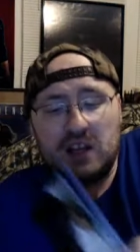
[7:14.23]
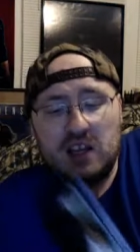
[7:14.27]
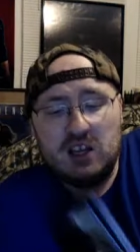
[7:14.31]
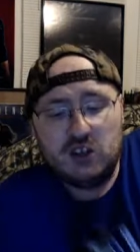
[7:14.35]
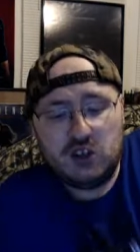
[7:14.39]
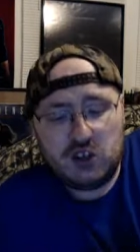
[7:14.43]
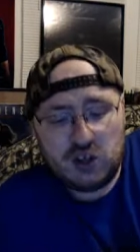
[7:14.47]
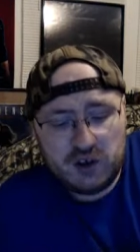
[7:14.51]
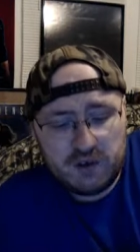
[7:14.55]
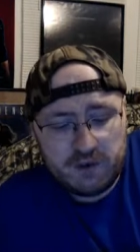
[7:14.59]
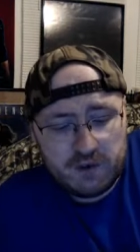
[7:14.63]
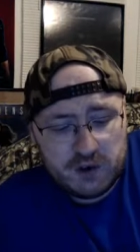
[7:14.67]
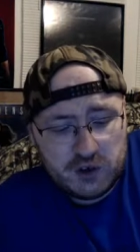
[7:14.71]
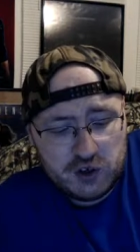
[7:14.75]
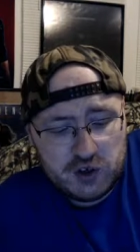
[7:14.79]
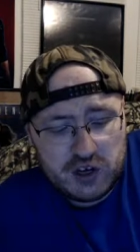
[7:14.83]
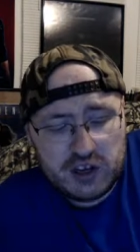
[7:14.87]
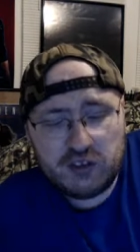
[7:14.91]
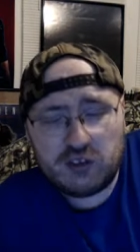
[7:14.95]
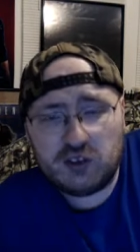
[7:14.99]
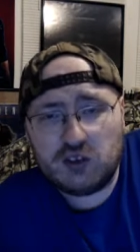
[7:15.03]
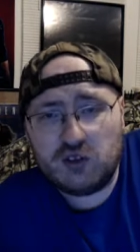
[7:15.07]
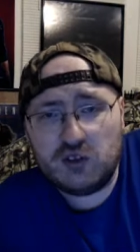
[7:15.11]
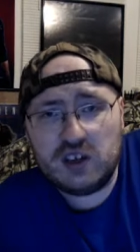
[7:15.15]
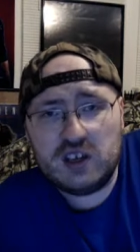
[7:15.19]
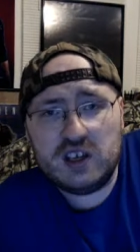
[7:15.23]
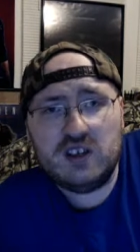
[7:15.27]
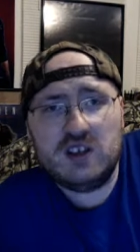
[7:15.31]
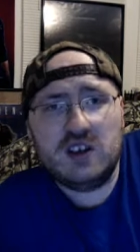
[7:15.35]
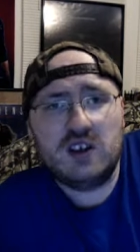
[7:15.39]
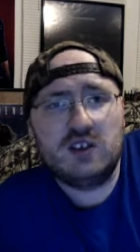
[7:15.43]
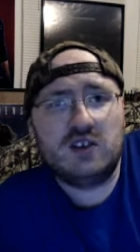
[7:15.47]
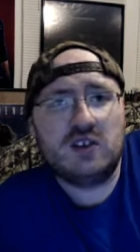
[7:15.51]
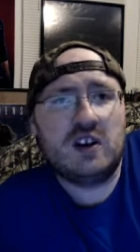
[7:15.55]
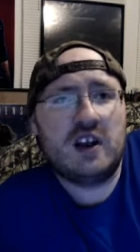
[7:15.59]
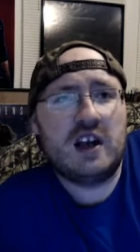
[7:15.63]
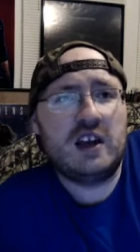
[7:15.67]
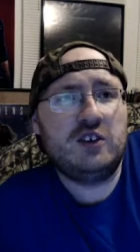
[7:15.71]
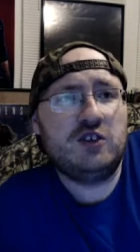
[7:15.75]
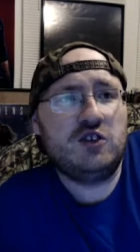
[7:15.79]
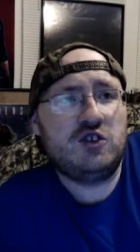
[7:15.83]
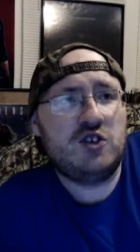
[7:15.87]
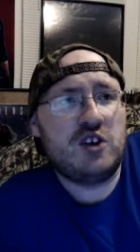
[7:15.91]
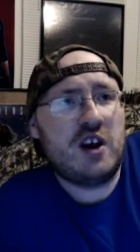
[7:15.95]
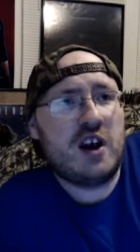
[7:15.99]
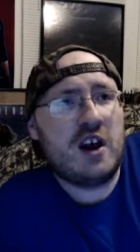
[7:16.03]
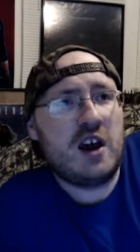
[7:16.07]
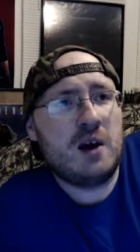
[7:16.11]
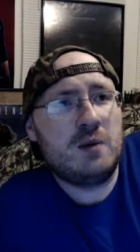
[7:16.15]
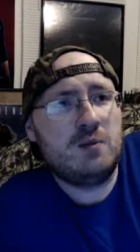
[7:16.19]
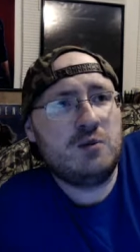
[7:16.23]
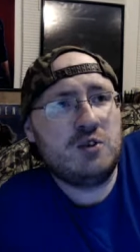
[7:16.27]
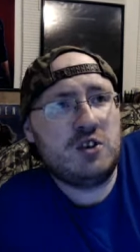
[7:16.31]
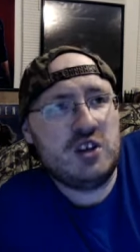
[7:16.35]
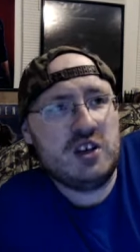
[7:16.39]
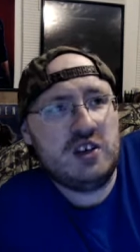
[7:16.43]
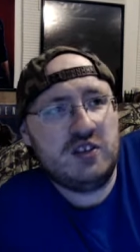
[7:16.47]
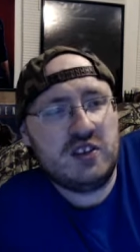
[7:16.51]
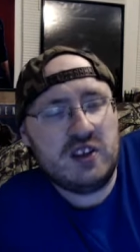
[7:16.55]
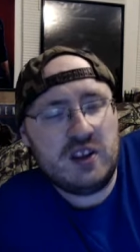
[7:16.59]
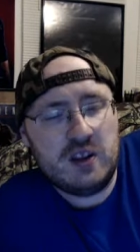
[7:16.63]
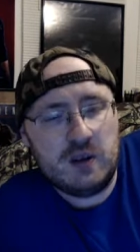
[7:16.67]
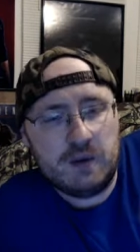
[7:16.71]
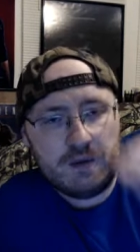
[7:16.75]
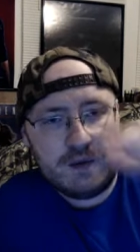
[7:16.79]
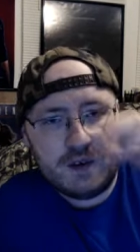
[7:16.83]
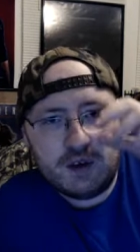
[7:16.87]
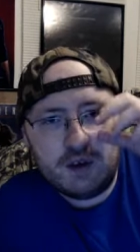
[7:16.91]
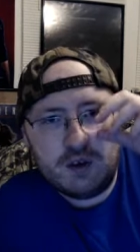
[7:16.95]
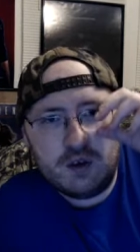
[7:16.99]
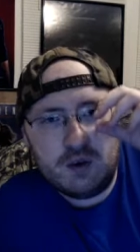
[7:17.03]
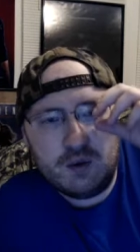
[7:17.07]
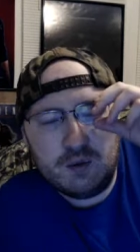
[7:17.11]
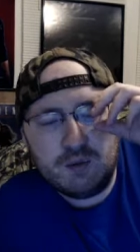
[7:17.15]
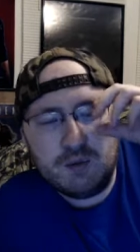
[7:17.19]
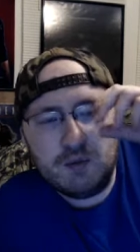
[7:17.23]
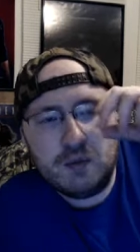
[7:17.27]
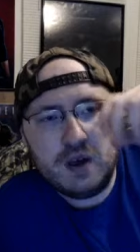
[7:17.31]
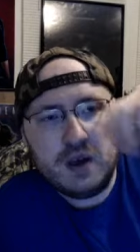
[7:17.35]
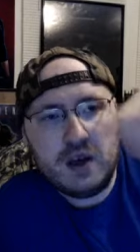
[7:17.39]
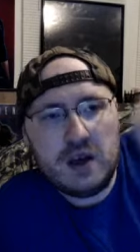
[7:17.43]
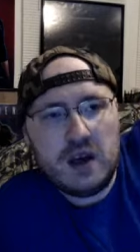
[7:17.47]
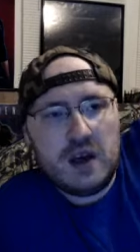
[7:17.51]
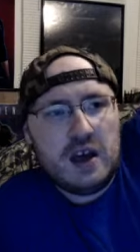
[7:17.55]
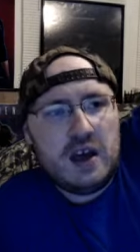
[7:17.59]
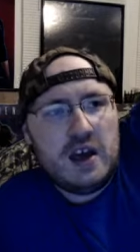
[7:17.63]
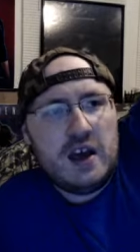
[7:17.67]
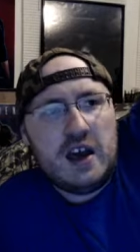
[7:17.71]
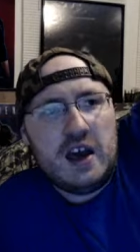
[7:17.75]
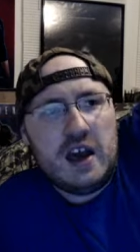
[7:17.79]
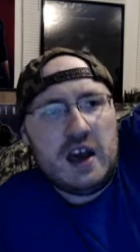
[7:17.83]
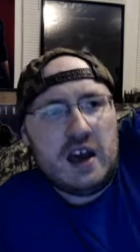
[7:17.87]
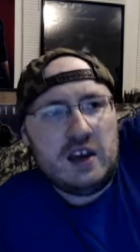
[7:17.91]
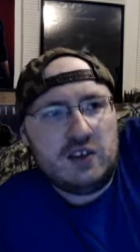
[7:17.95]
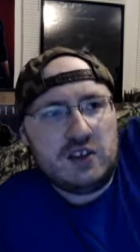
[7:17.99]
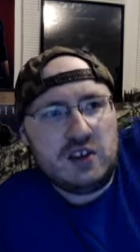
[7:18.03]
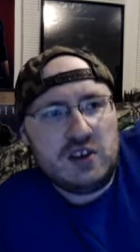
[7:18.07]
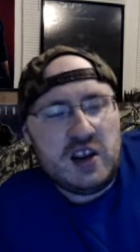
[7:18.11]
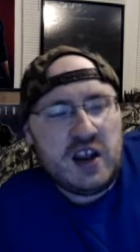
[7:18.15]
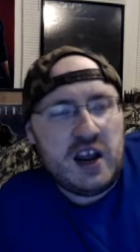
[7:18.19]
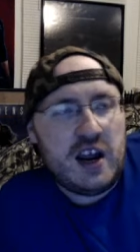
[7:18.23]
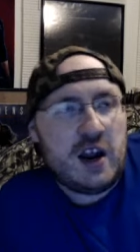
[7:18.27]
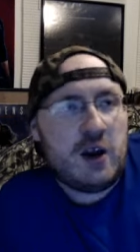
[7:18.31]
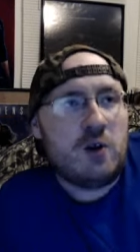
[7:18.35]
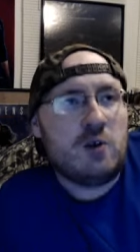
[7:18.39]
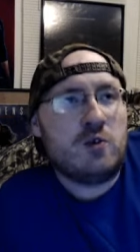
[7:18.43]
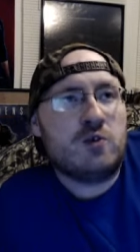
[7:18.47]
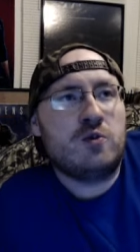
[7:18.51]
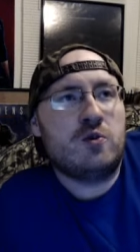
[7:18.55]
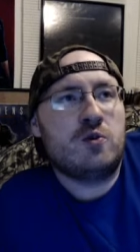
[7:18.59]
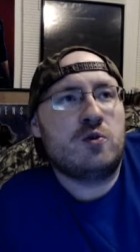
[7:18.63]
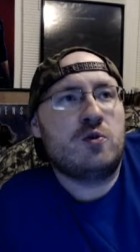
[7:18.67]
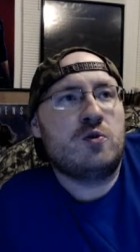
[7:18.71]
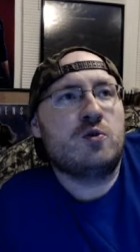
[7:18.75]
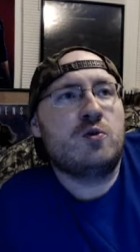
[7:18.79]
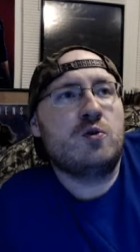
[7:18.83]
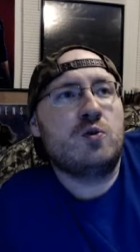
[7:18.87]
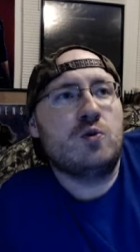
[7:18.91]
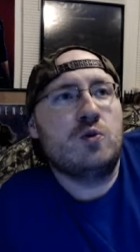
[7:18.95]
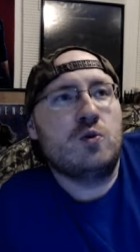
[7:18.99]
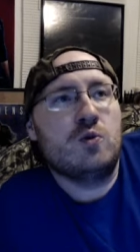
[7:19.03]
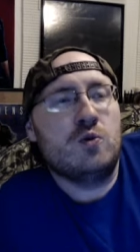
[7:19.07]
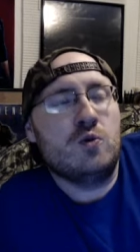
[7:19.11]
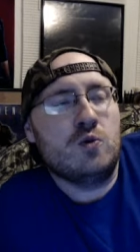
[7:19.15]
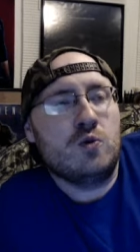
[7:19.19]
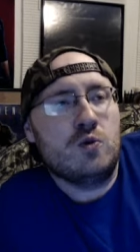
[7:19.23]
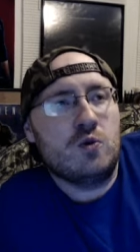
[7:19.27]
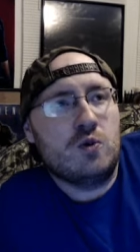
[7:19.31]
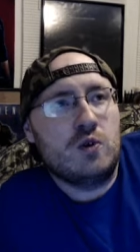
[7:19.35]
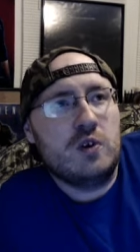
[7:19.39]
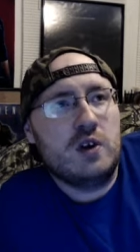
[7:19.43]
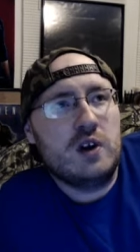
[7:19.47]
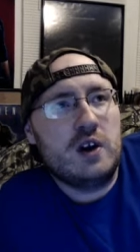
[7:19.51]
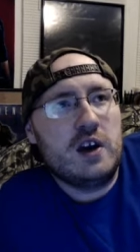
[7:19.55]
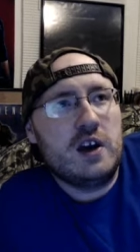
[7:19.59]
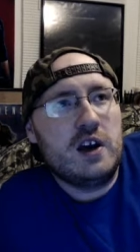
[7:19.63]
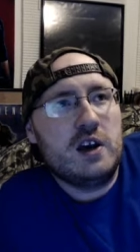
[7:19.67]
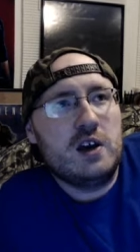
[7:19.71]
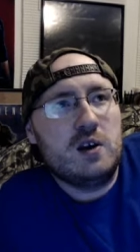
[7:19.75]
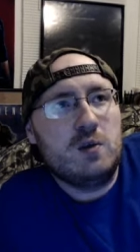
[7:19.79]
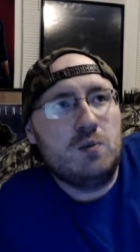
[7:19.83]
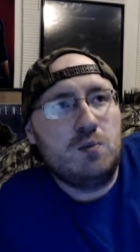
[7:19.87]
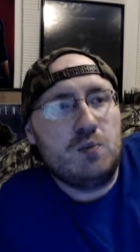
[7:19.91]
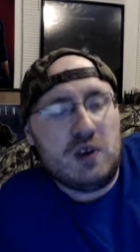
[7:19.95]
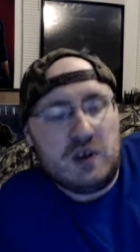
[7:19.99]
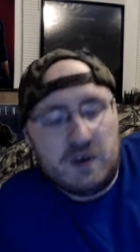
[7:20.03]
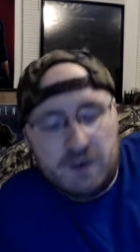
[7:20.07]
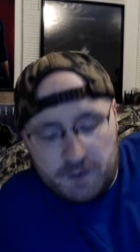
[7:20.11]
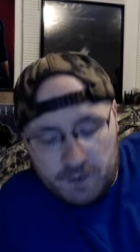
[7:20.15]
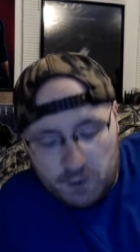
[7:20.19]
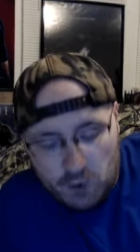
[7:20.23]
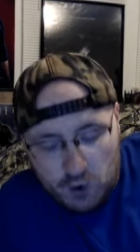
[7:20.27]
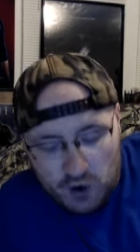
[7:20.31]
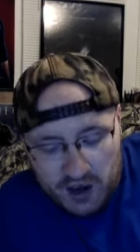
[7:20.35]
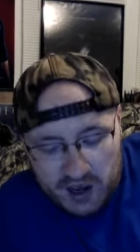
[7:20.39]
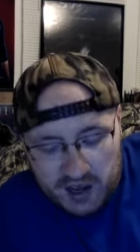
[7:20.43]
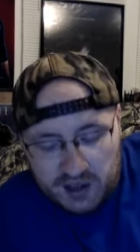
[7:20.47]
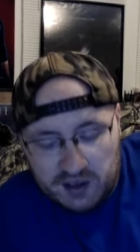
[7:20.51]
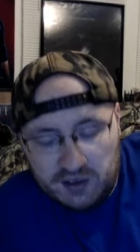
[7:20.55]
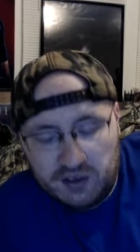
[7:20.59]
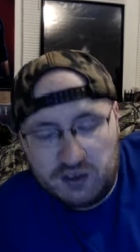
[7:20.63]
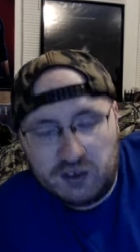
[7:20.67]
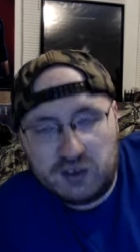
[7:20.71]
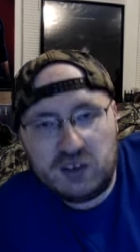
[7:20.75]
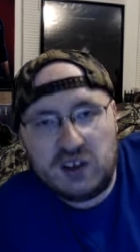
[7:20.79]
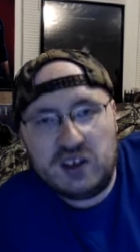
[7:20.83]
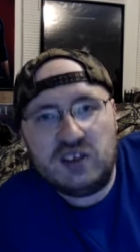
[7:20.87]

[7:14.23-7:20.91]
Jennifer Jason Leigh does a nice job. She's in the film as a character who befriends C.